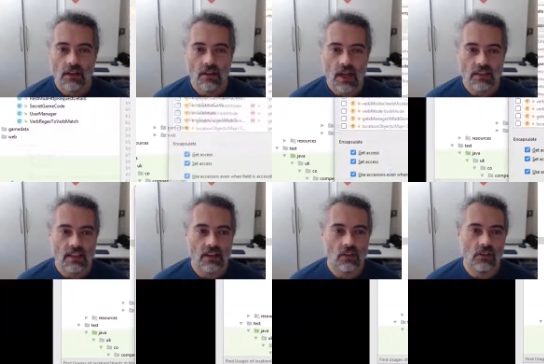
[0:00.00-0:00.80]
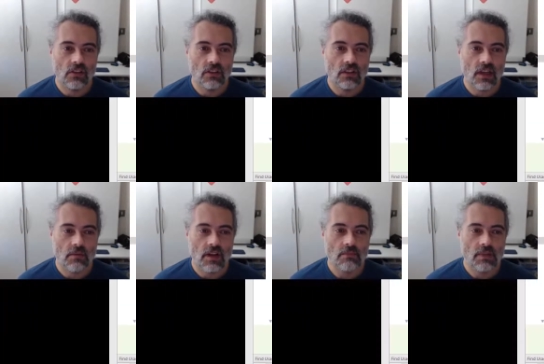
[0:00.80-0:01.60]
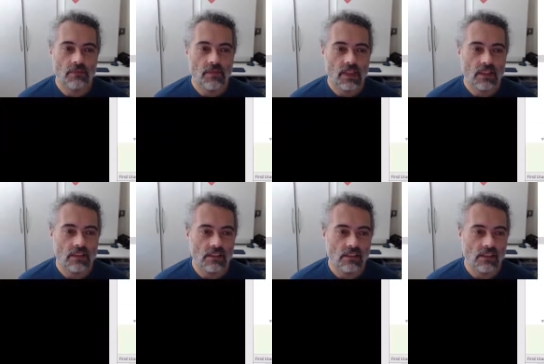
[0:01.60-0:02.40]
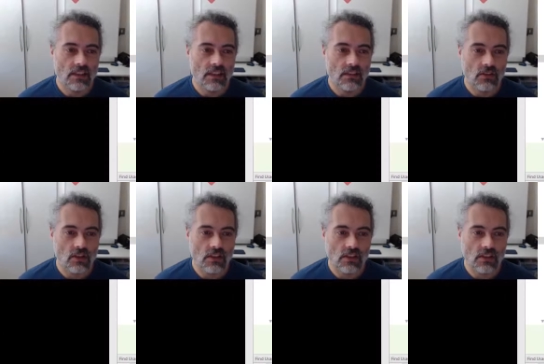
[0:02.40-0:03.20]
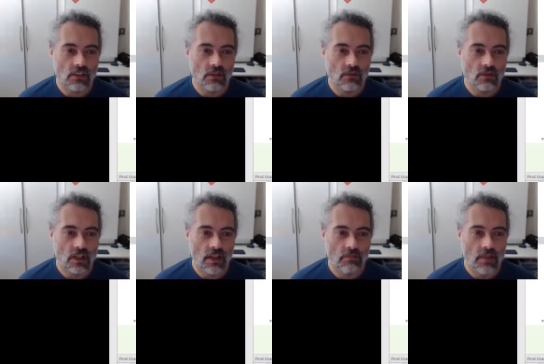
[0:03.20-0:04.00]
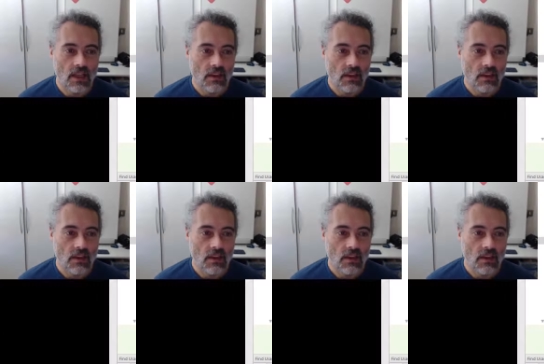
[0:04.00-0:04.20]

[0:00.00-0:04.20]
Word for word: And that dialog is going to come up it's going to say, so this is the um,